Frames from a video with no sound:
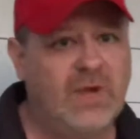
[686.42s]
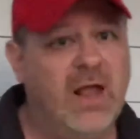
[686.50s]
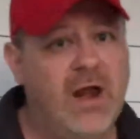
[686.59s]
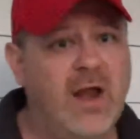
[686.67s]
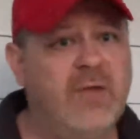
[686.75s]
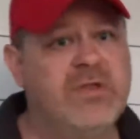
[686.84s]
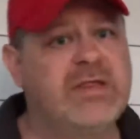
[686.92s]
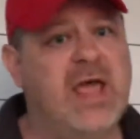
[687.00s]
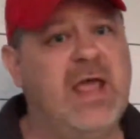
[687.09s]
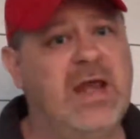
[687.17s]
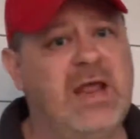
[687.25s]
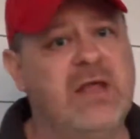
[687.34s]
And all he was
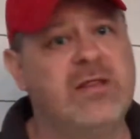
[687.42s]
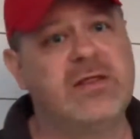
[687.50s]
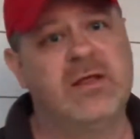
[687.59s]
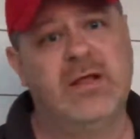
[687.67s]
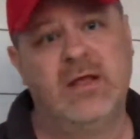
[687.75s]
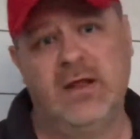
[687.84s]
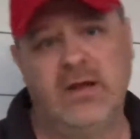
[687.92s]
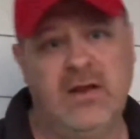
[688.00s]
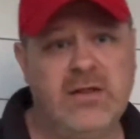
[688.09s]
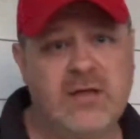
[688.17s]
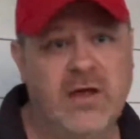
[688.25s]
saying is, these